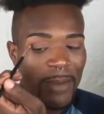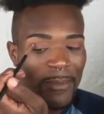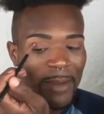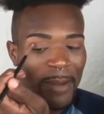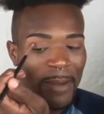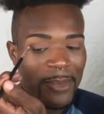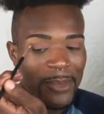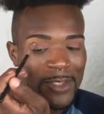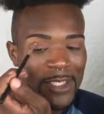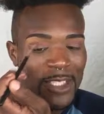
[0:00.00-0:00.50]

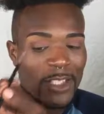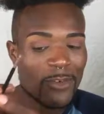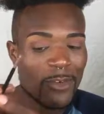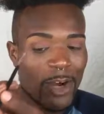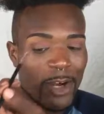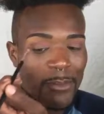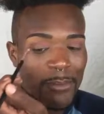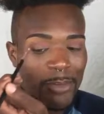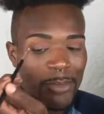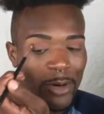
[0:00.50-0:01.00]
I'm using the
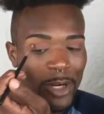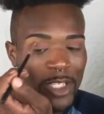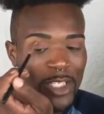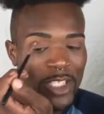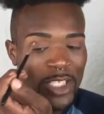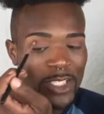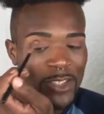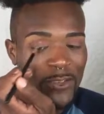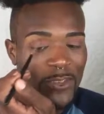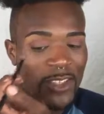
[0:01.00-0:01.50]
wrong
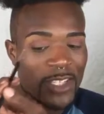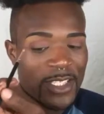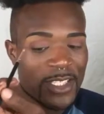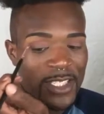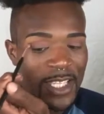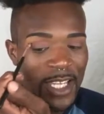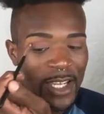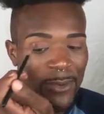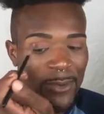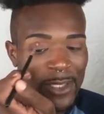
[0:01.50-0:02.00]
brushes for
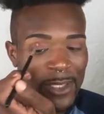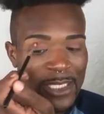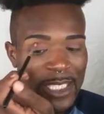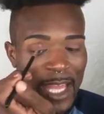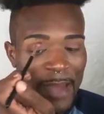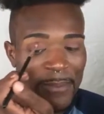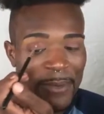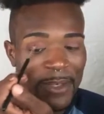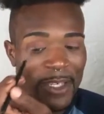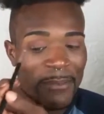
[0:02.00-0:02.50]
this. Like, what's
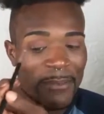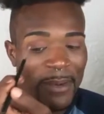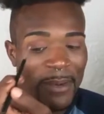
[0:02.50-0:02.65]
happening?